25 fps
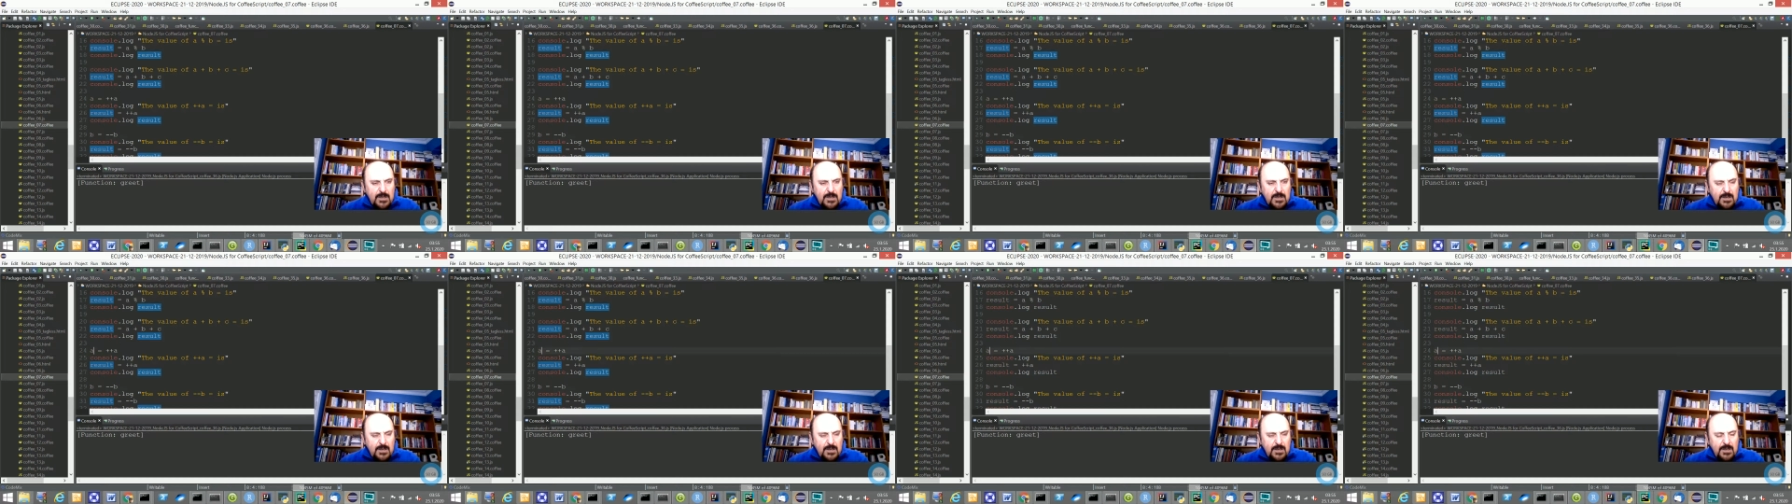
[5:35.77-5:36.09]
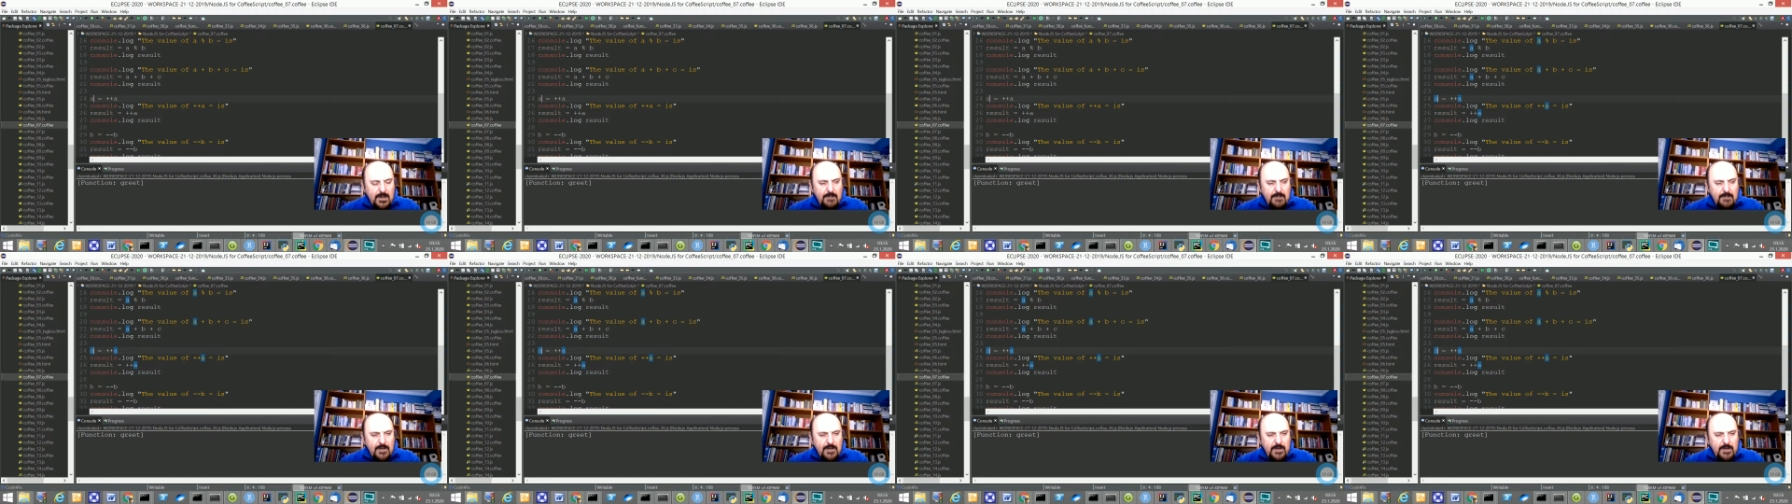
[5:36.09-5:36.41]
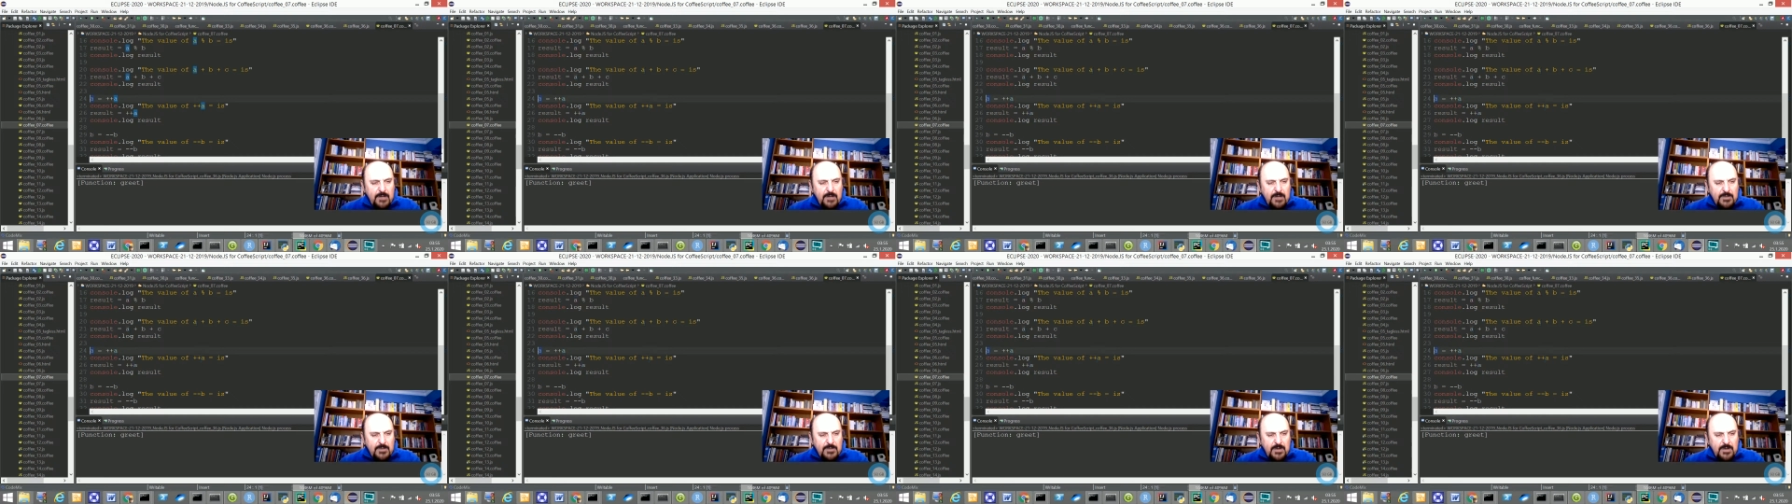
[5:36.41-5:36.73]

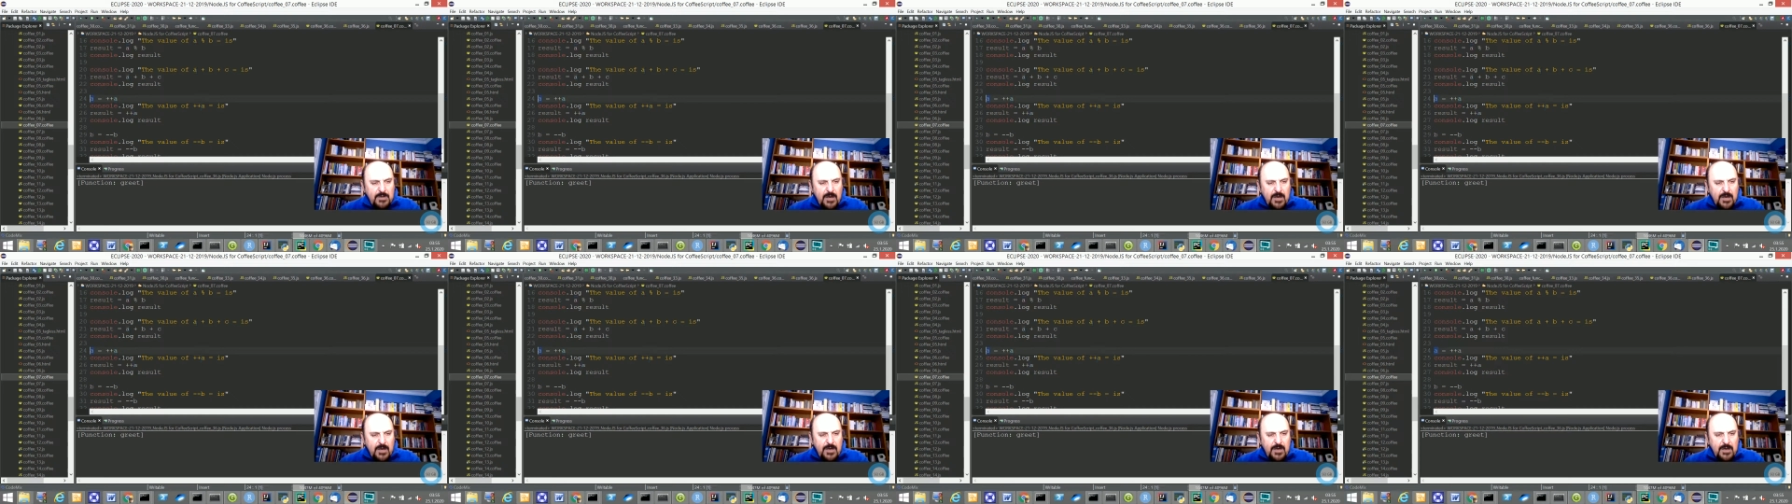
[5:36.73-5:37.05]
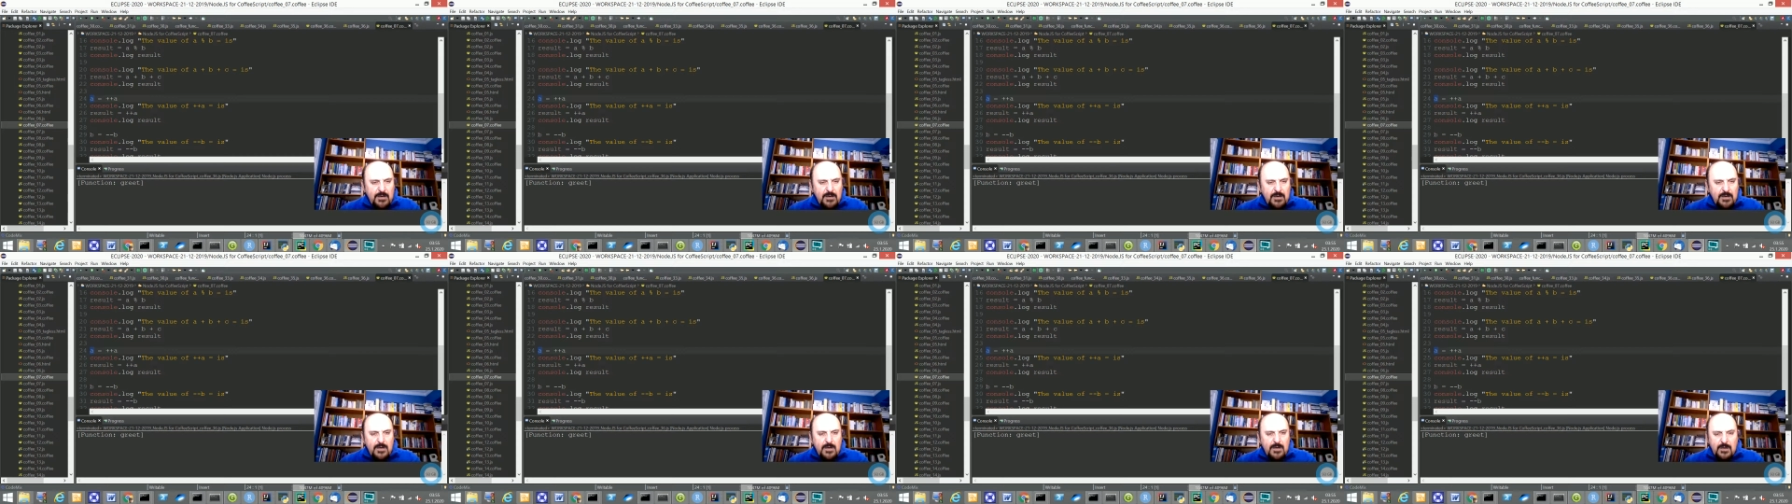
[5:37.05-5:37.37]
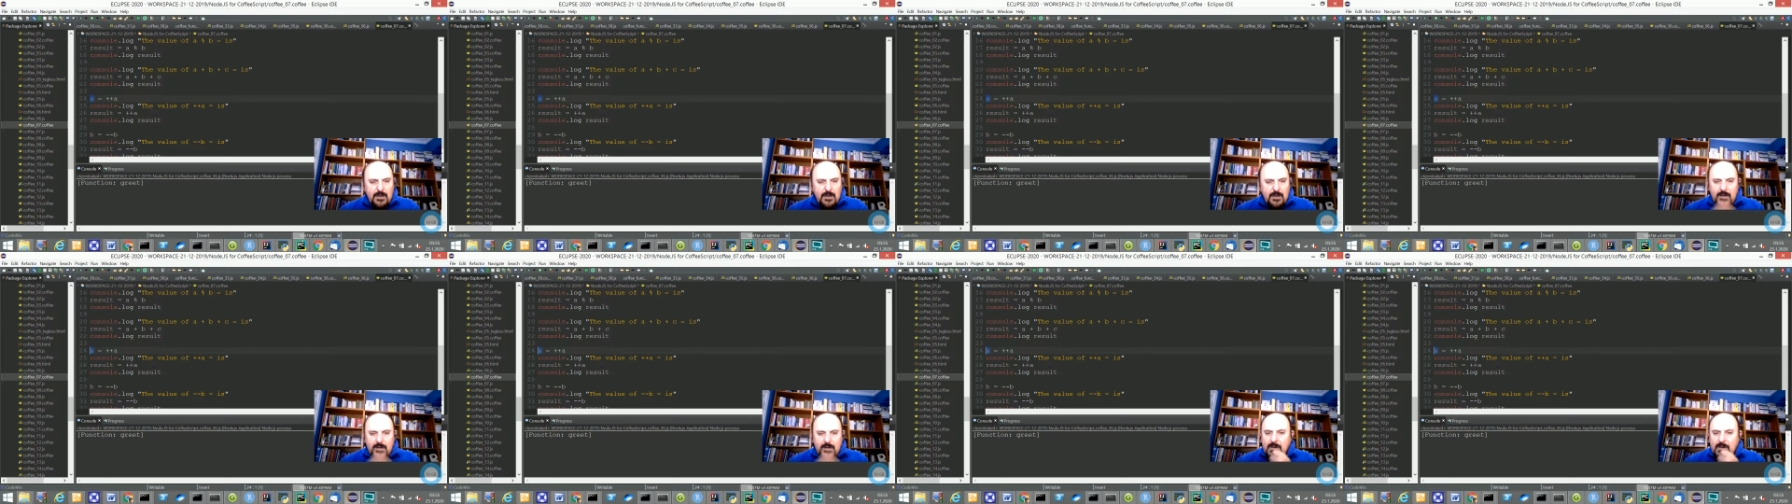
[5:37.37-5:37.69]
variable a,
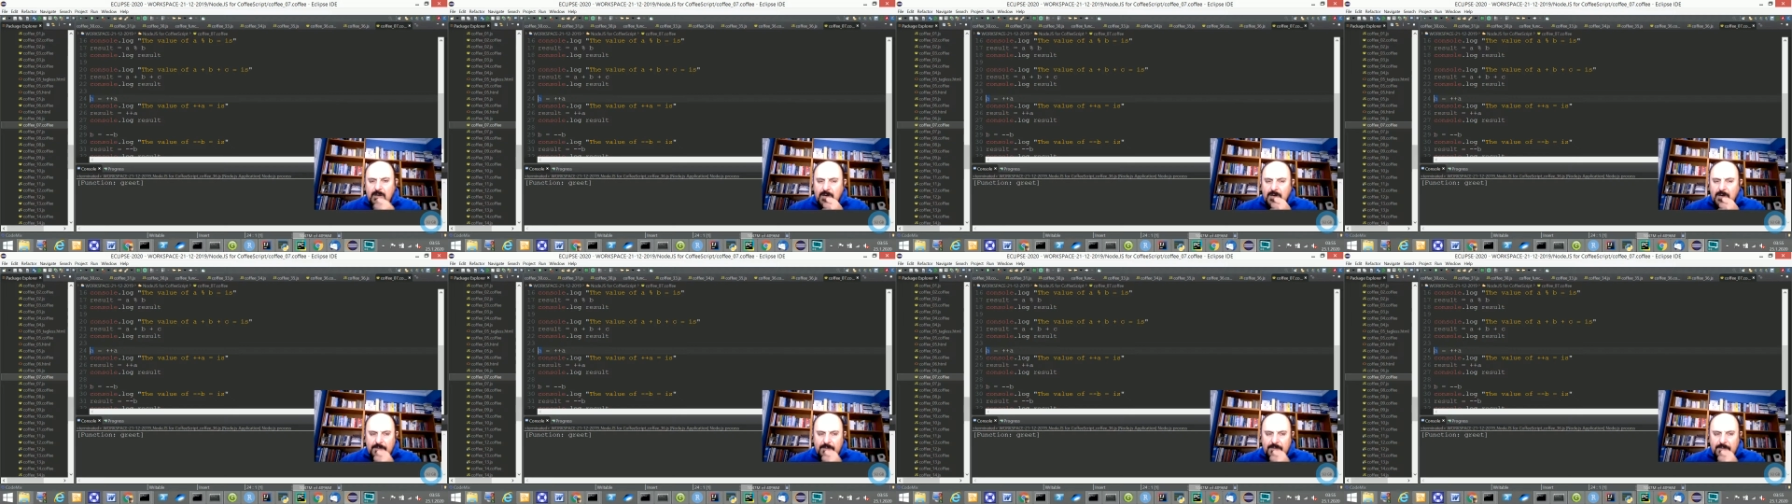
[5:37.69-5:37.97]
and after